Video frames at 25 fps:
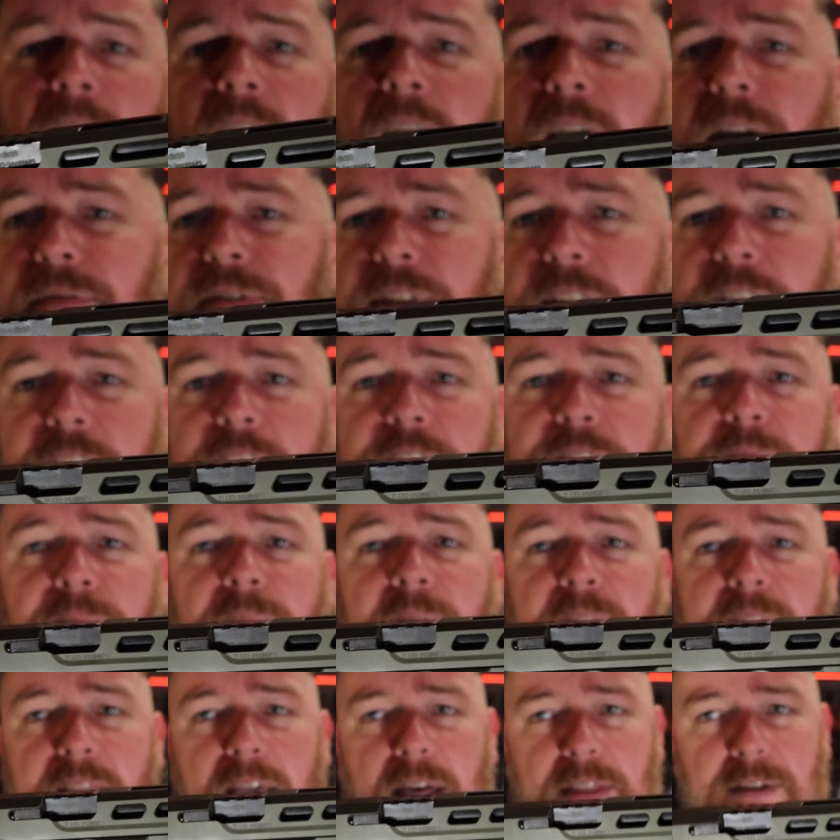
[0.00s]
I've said this
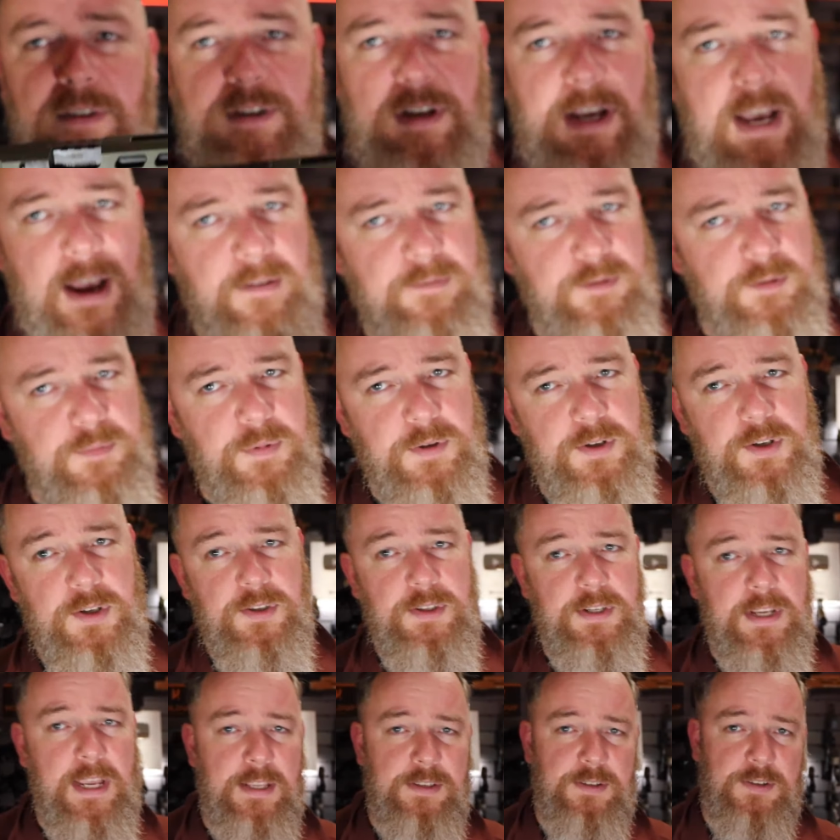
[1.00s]
many other times, but
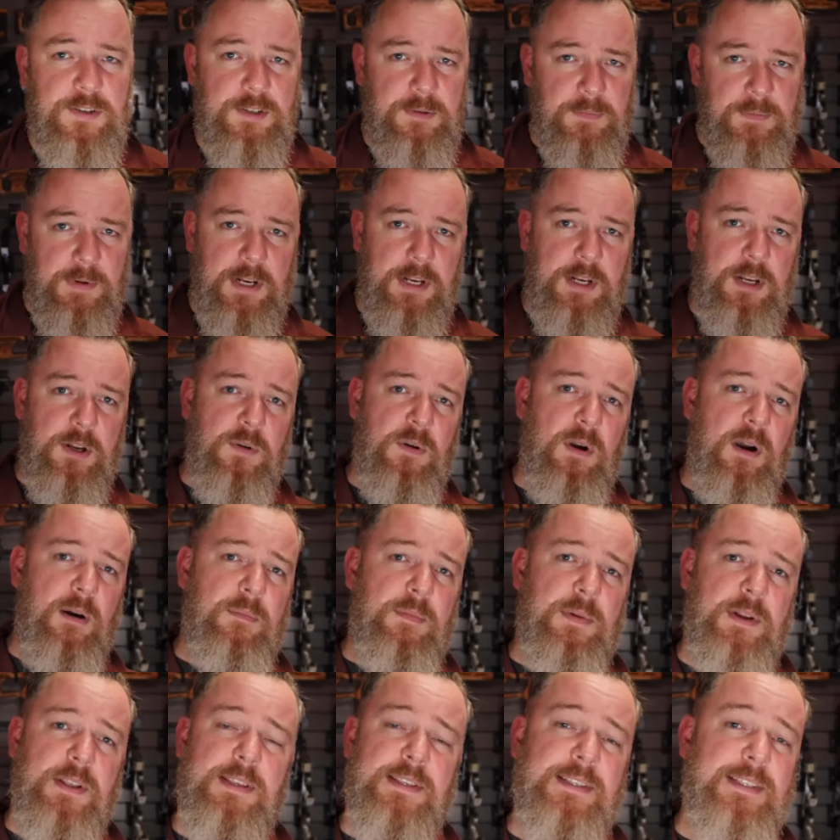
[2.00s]
just in case there's somebody new,
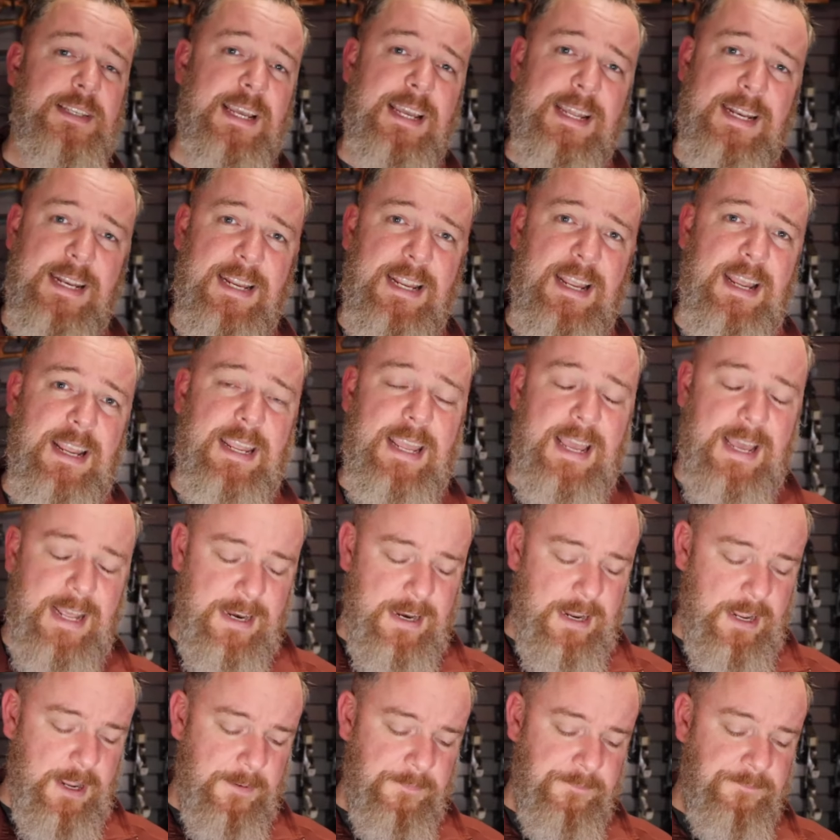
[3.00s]
I'm going to say it
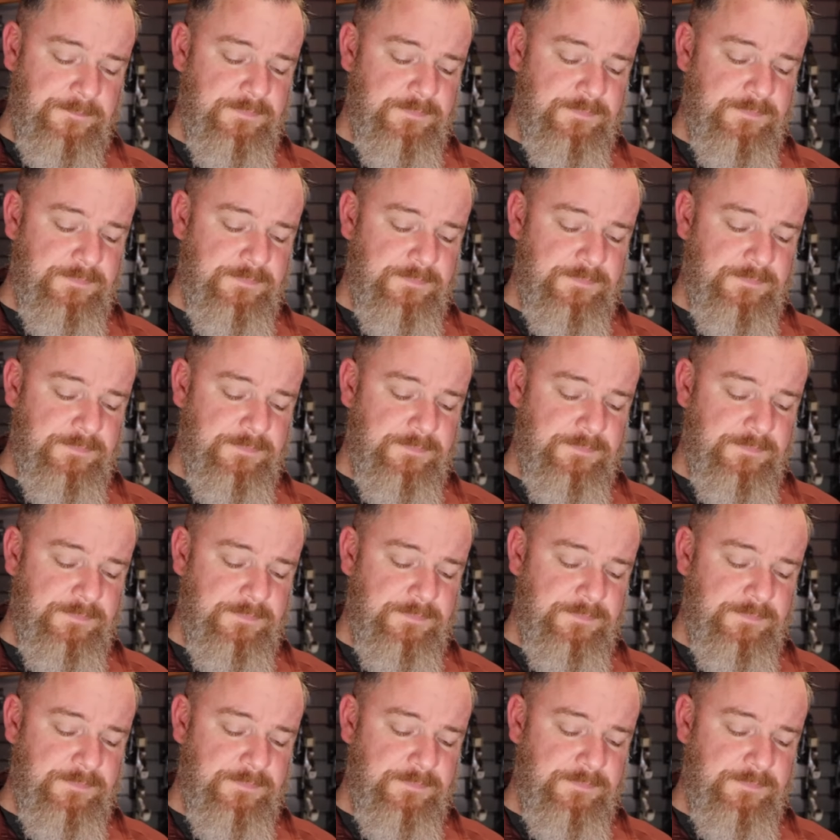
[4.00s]
again.